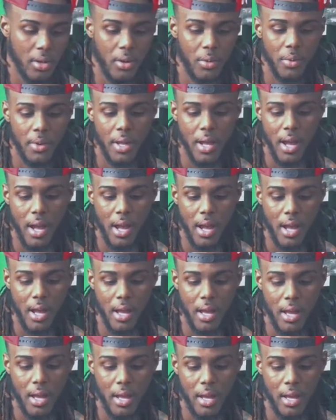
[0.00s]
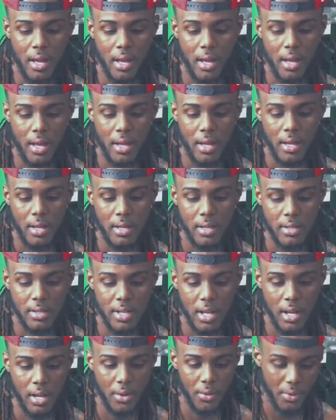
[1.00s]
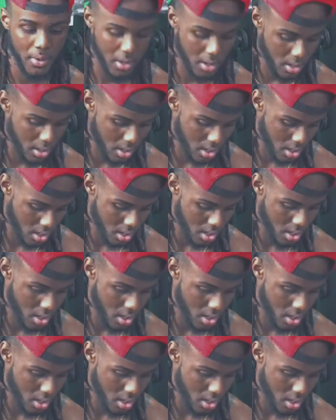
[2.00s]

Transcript: We got Jalen Rieger.